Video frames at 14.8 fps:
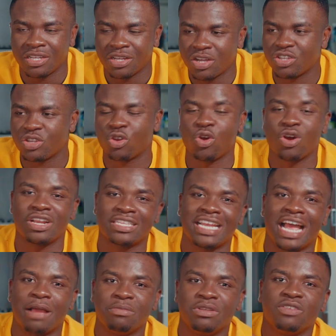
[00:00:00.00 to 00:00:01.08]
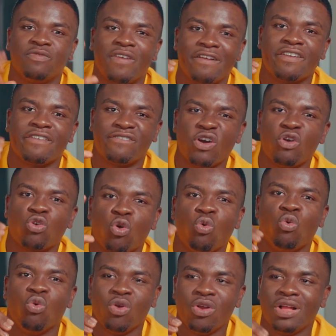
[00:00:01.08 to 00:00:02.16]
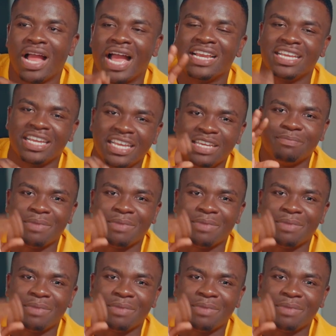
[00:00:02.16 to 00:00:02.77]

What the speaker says: because a lot of the time he's very vocal, and he